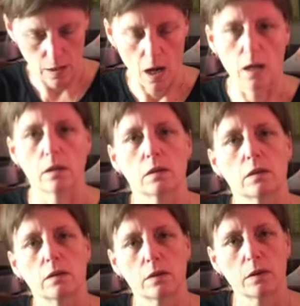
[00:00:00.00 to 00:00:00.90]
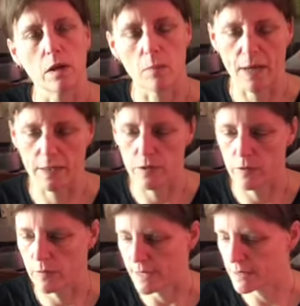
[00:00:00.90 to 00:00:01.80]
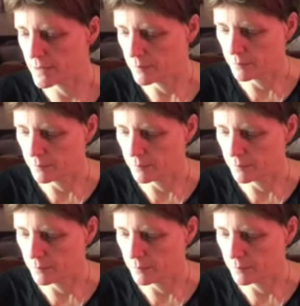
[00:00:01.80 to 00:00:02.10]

I'll come back and do the rest.